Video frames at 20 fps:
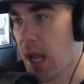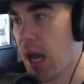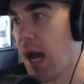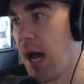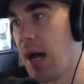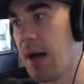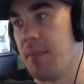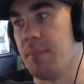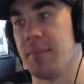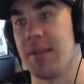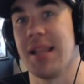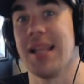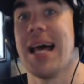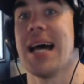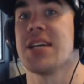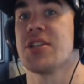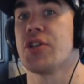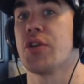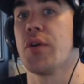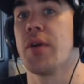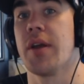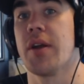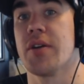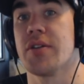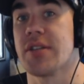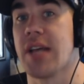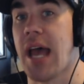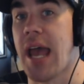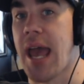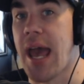Um, the last two
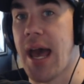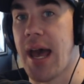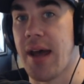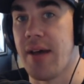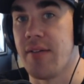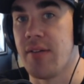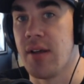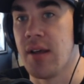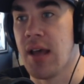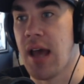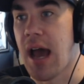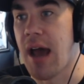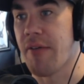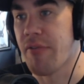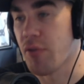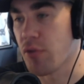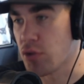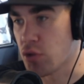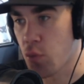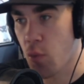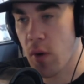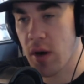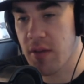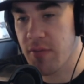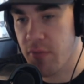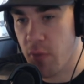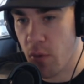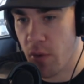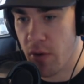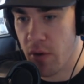years, I had I've thrown
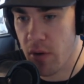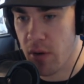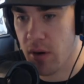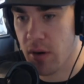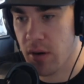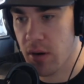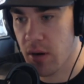24